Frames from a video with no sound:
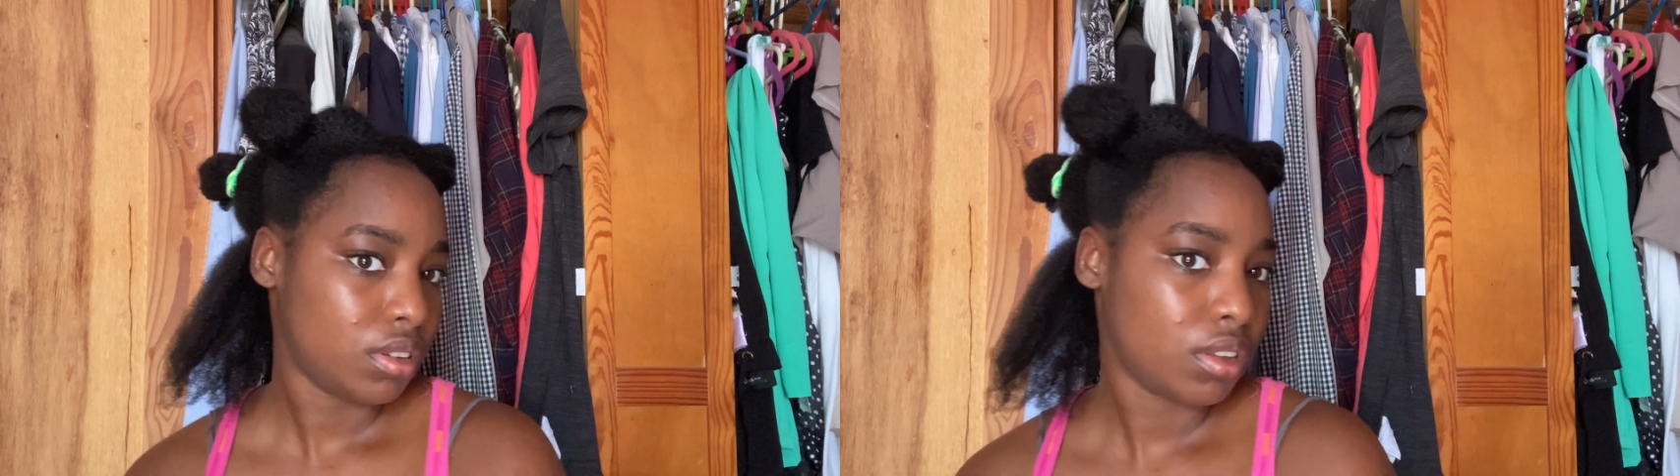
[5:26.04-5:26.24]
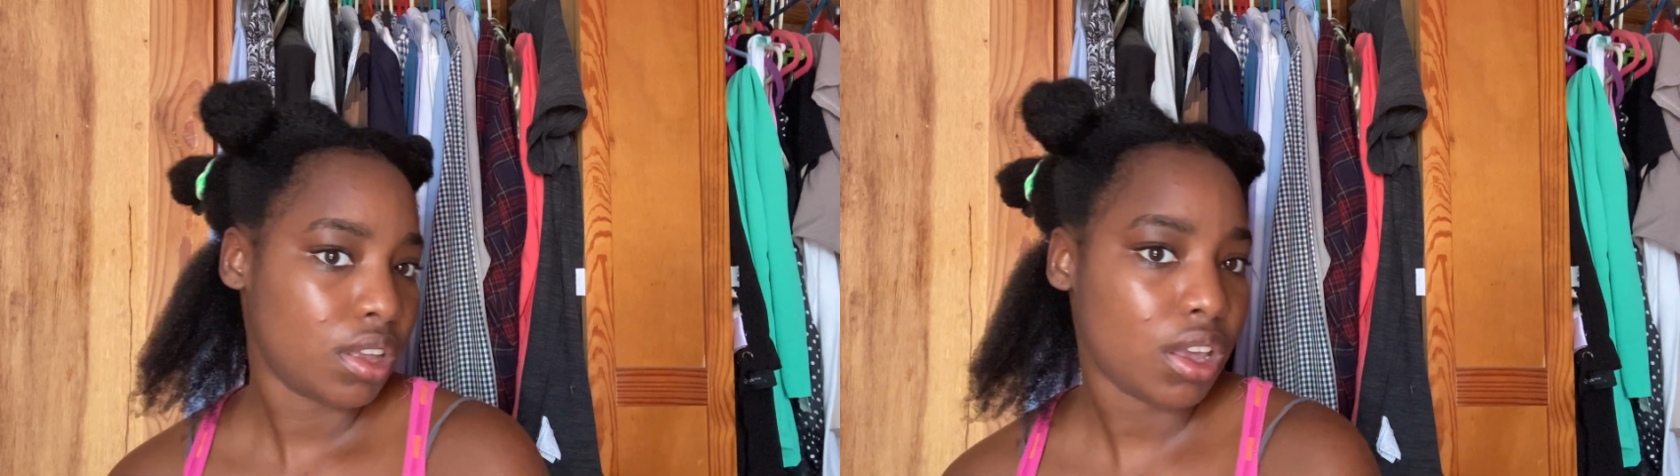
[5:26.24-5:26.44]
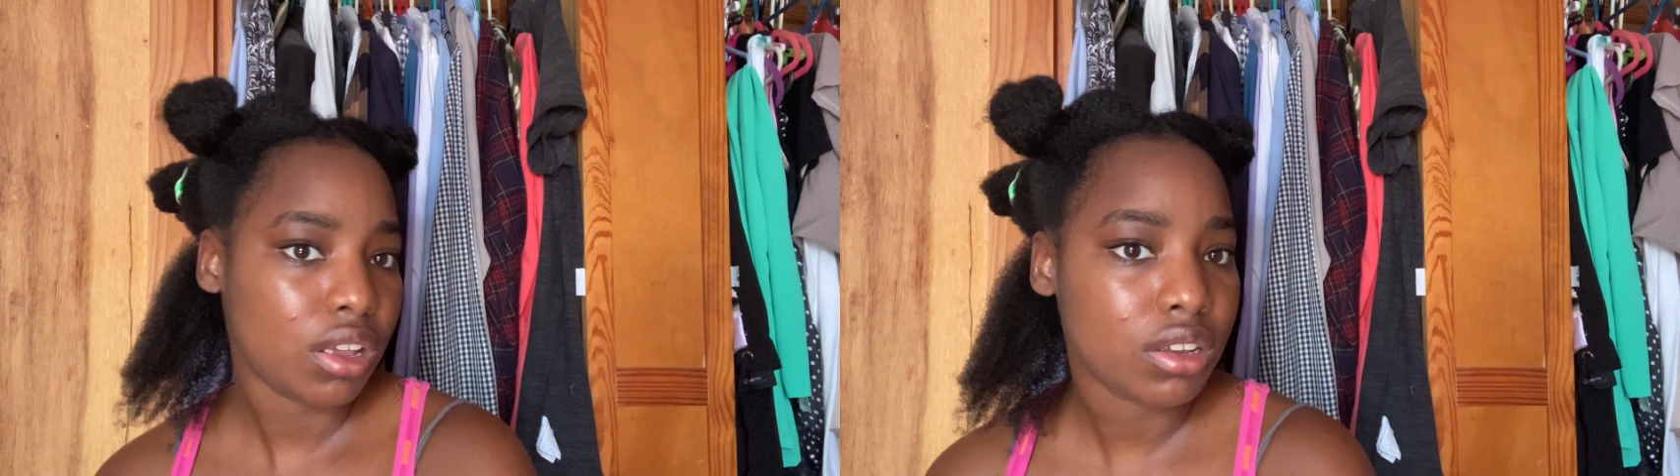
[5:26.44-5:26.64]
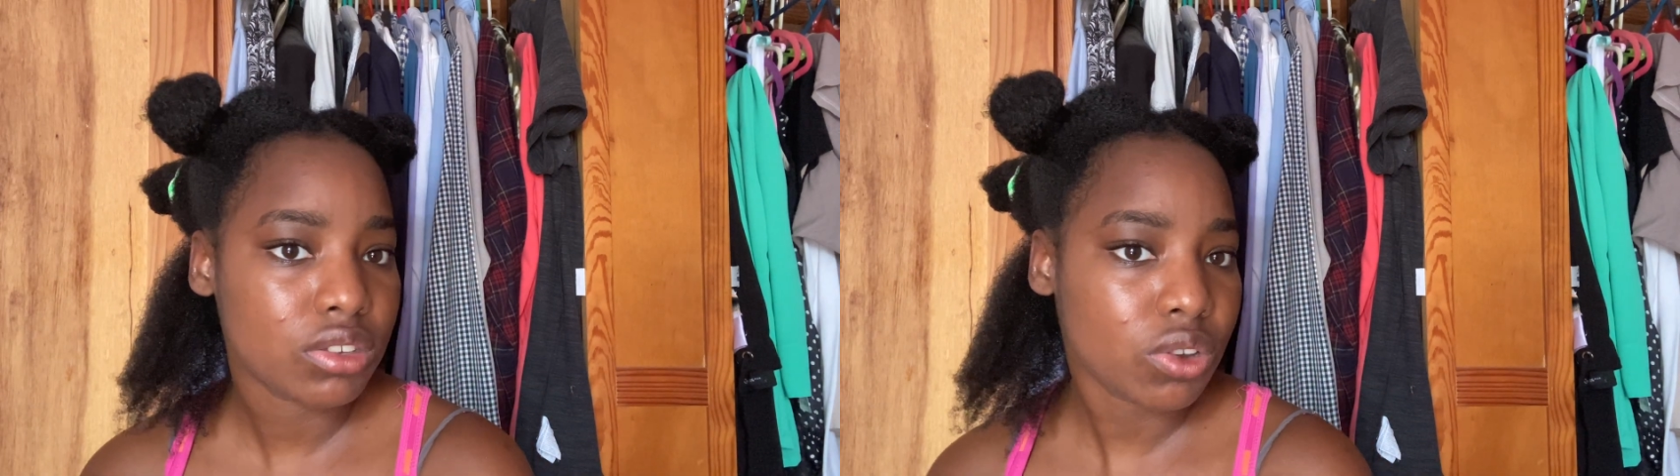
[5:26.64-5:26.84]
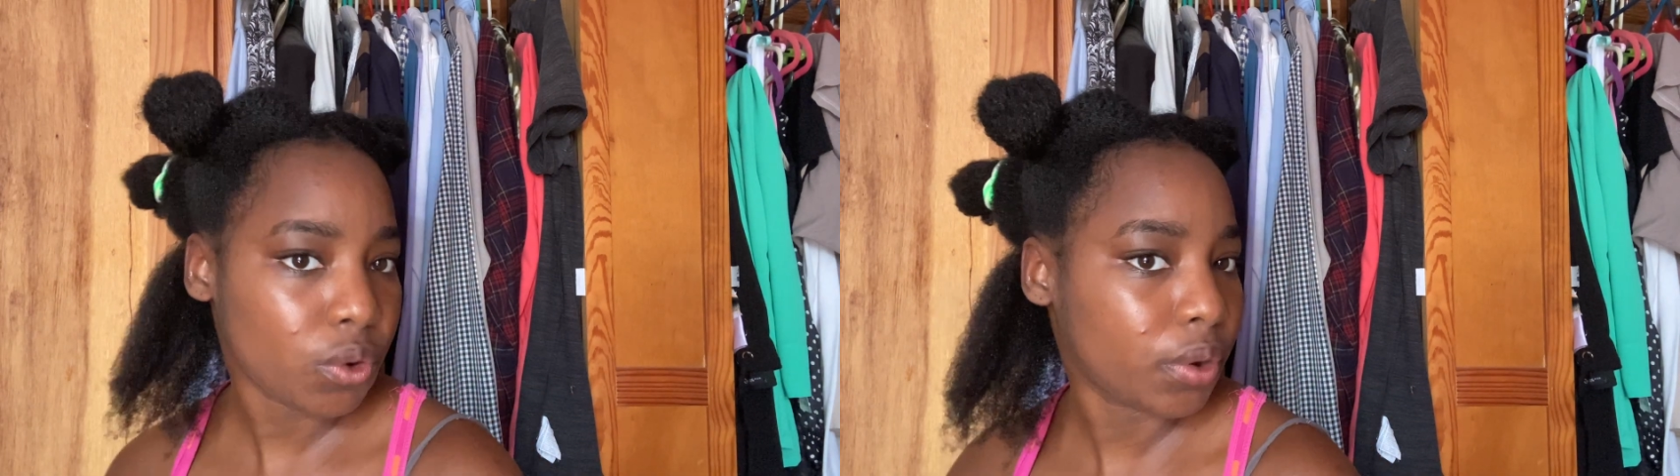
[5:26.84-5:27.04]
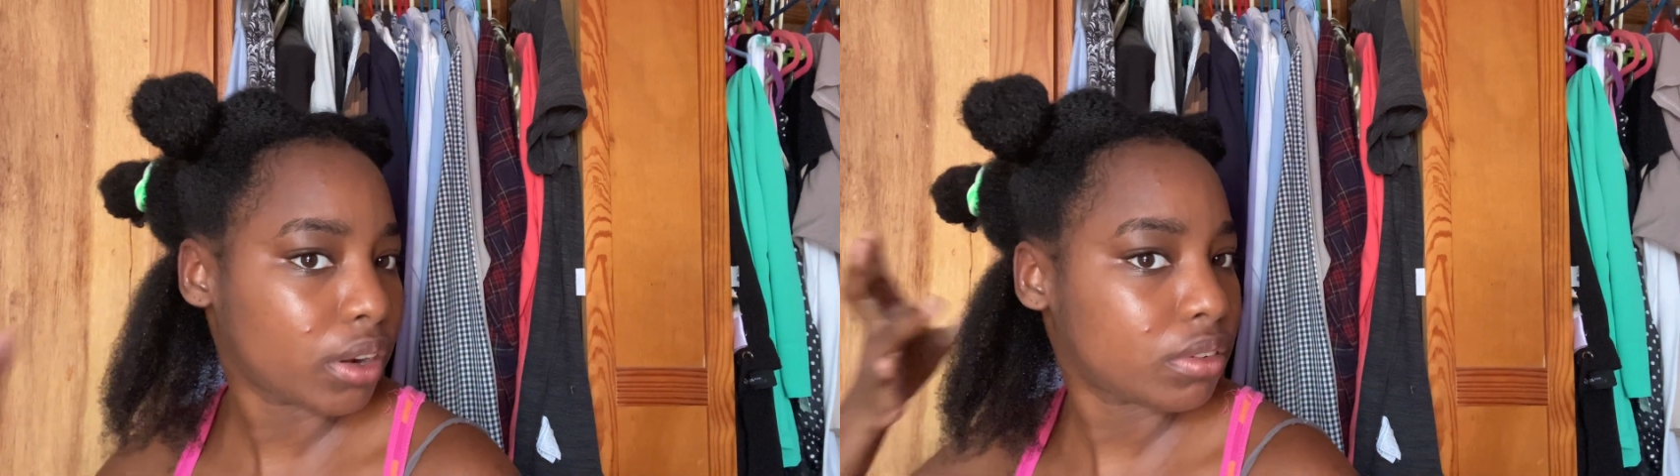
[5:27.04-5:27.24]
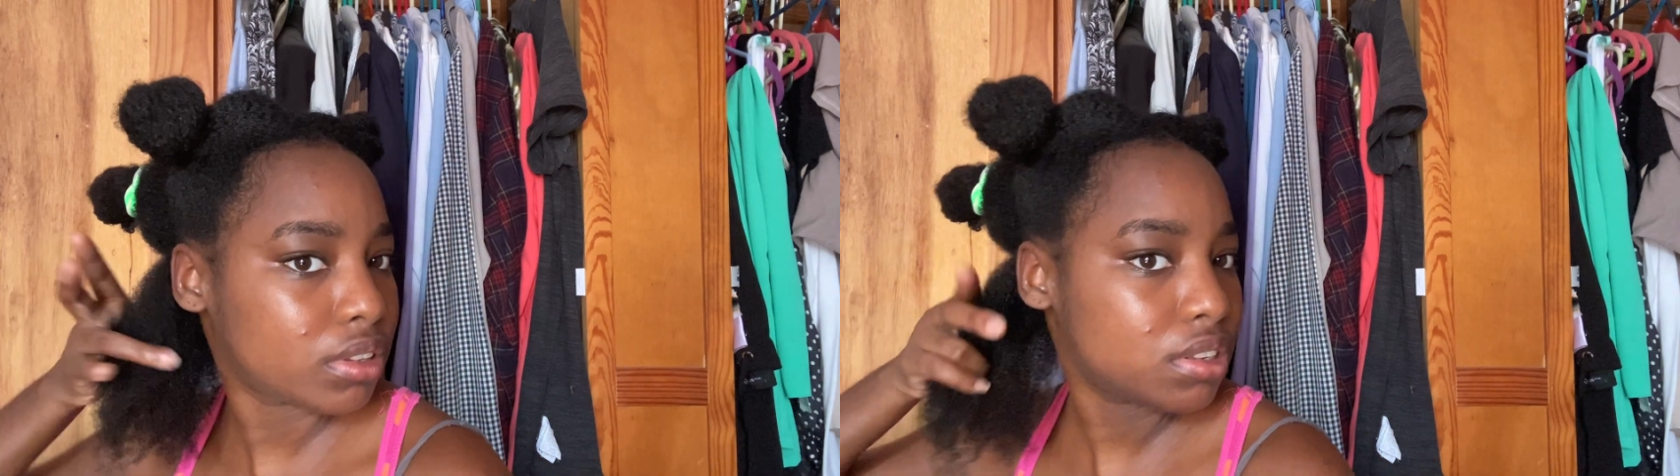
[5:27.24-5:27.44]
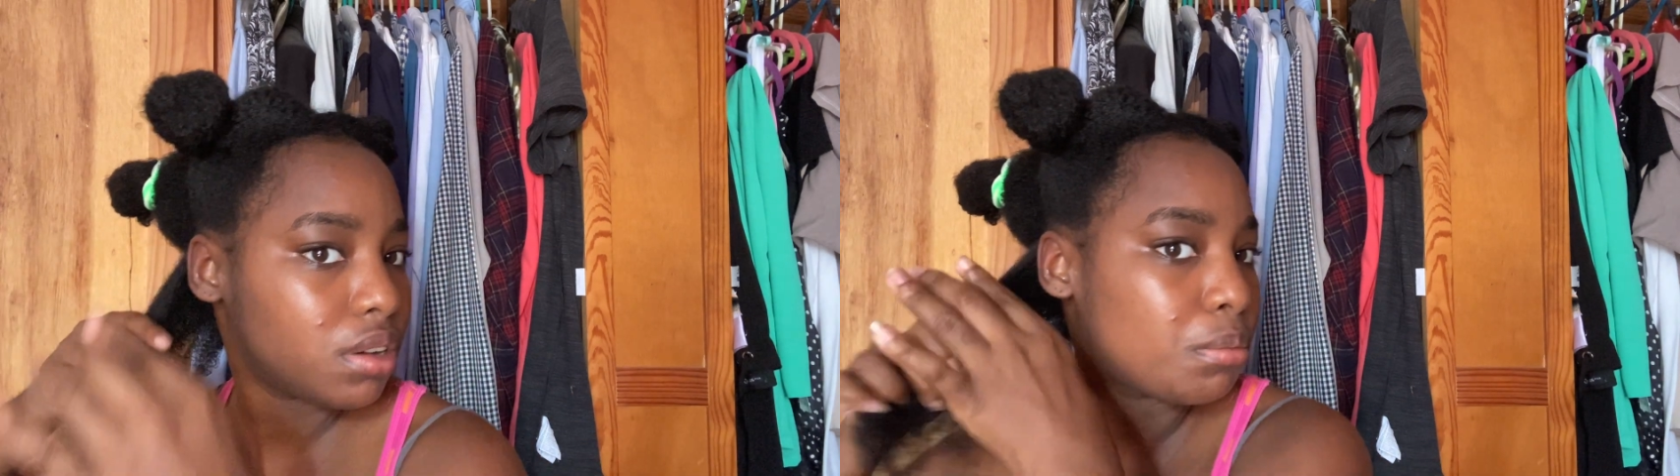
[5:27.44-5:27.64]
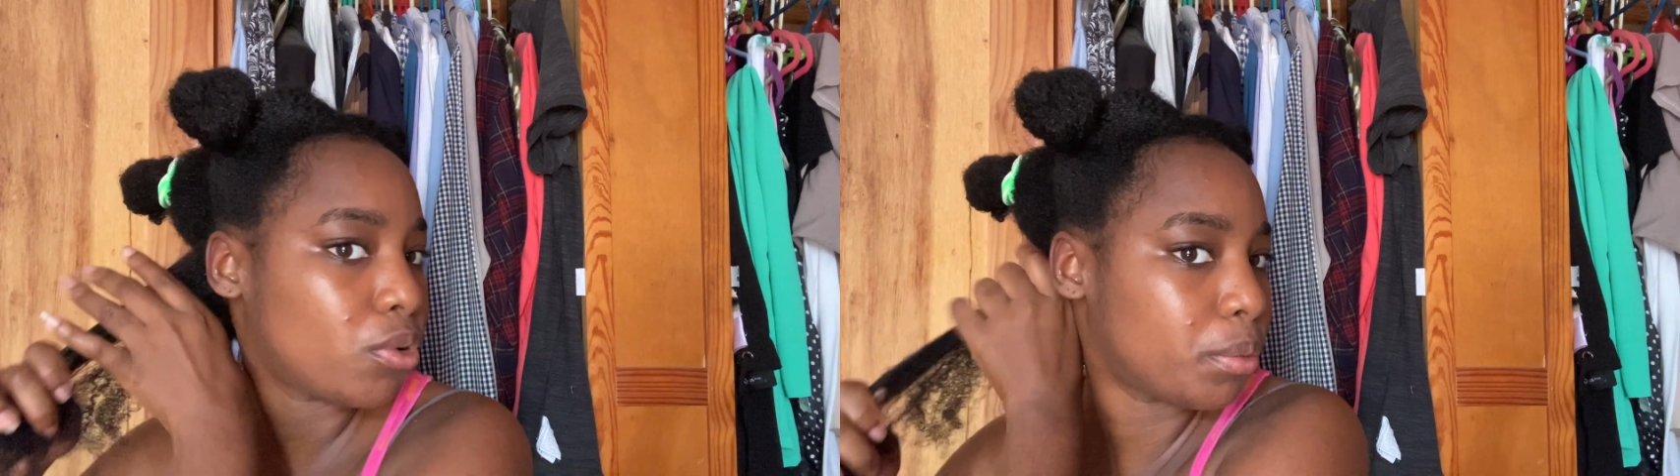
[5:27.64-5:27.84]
Okay, let's go in with some more